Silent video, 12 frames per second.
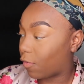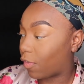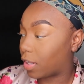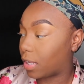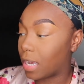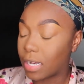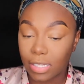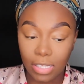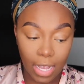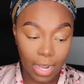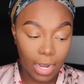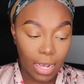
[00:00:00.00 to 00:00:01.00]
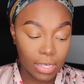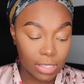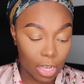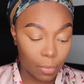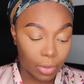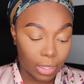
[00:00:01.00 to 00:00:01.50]
for the aesthetic it's
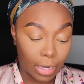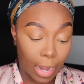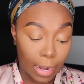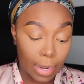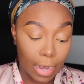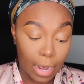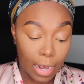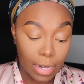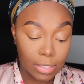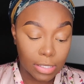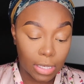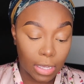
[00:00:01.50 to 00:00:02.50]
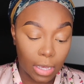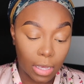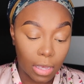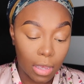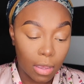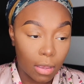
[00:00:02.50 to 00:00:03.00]
not really like
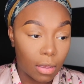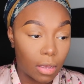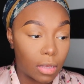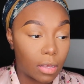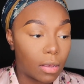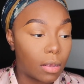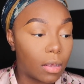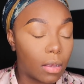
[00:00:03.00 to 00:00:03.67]
content hey